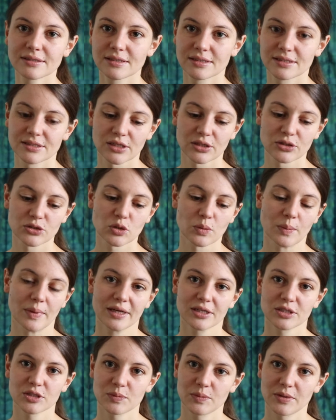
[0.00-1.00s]
It's not so
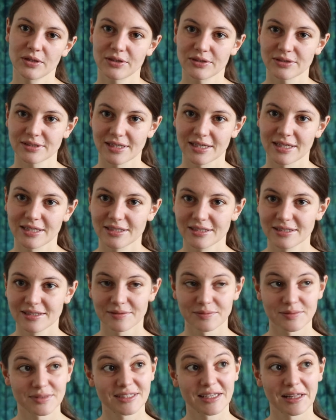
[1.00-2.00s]
much because I
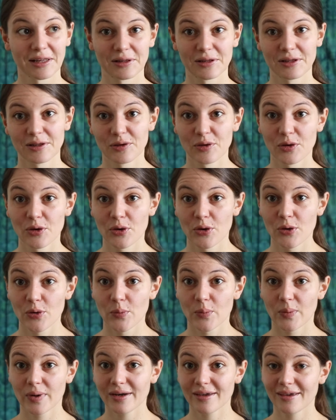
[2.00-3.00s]
am still
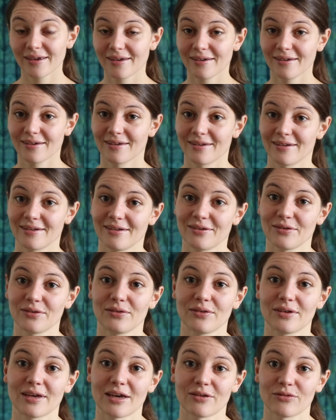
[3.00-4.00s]
working and
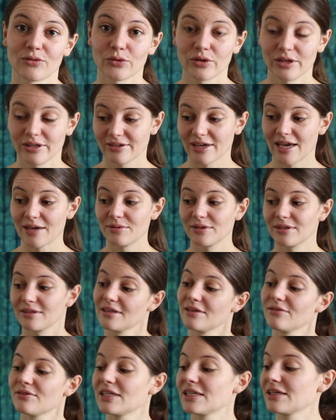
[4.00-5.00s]
I have only time in the
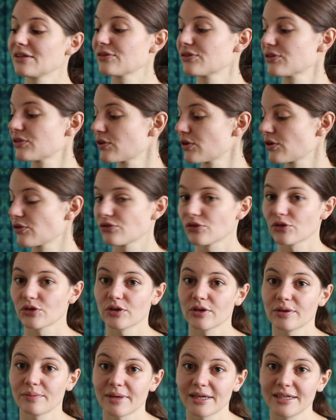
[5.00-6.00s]
evenings
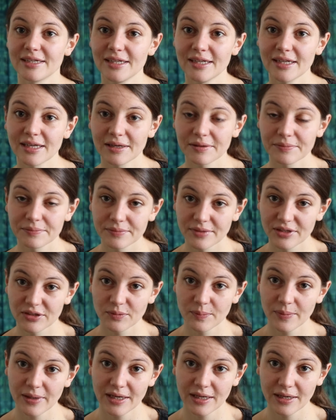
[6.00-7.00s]
for my knitting and
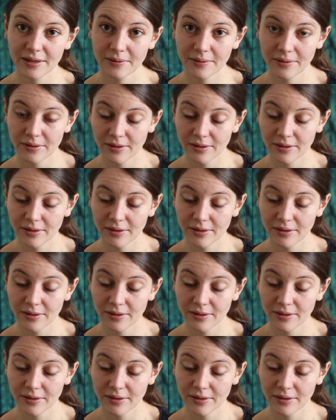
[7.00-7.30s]
spinning.